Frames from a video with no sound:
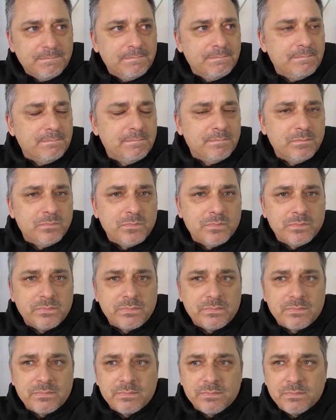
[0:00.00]

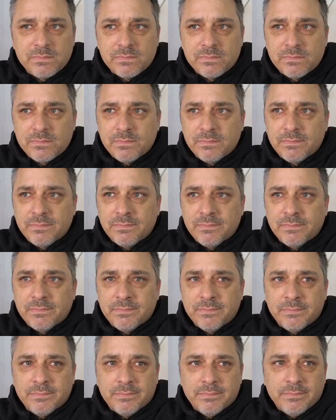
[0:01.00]

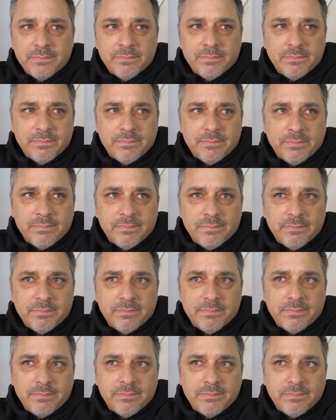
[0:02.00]

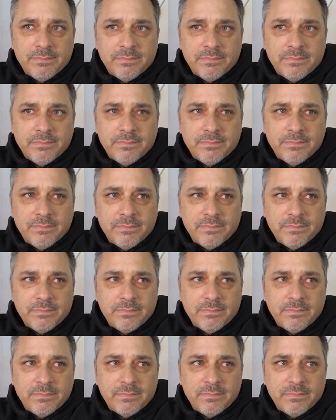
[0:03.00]

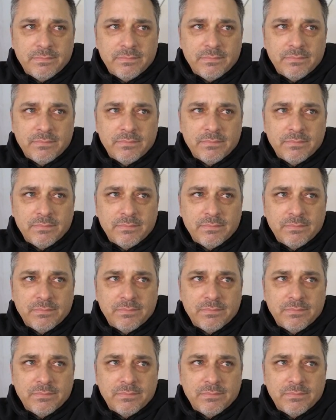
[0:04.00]
No words are spoken by the person on screen.